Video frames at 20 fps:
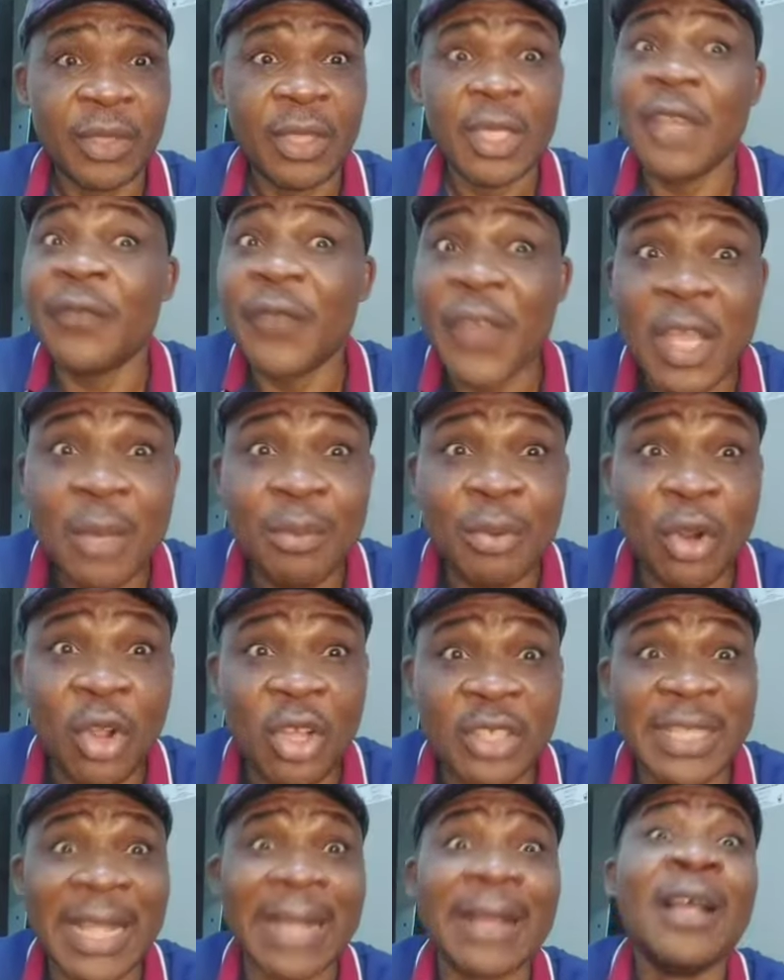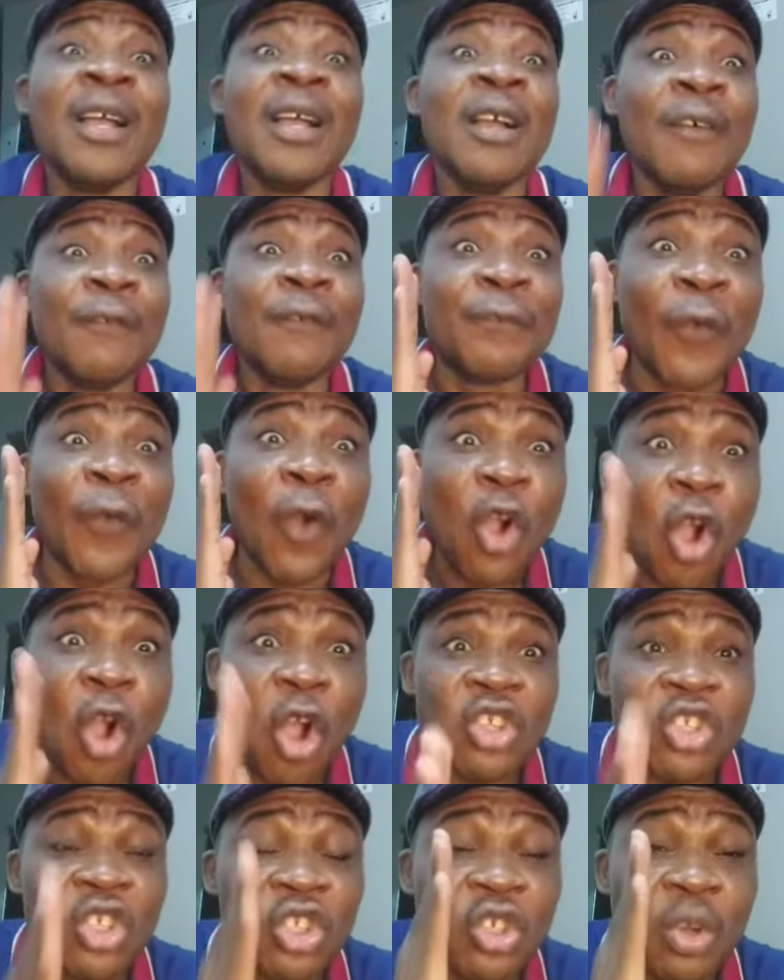If you're a broadcaster,
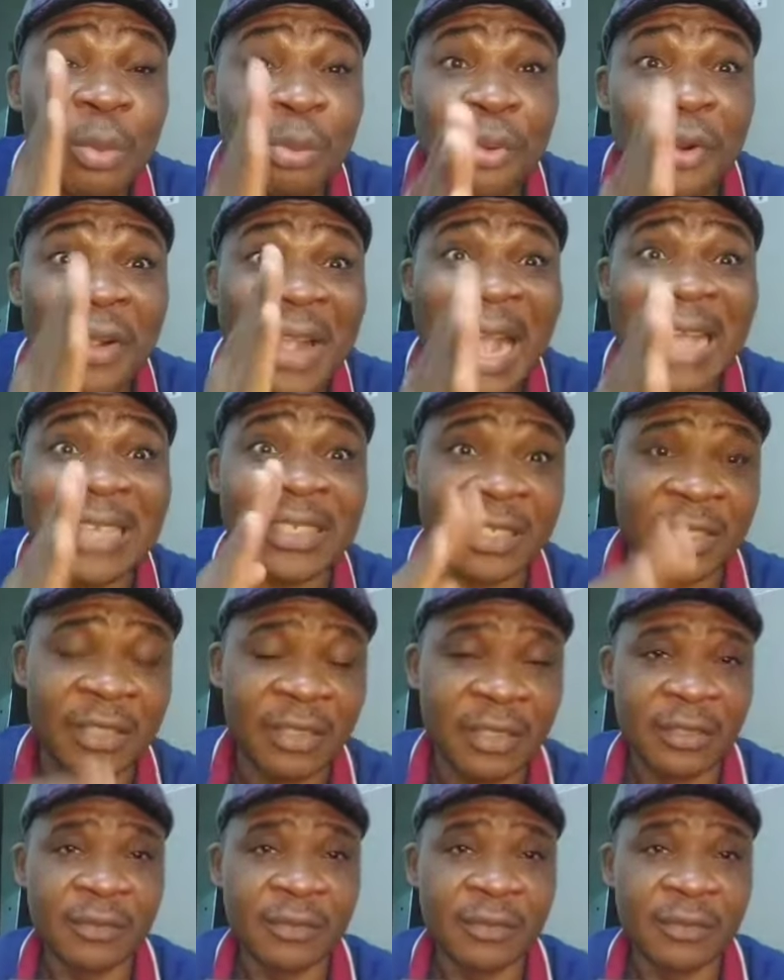focus on your broadcast.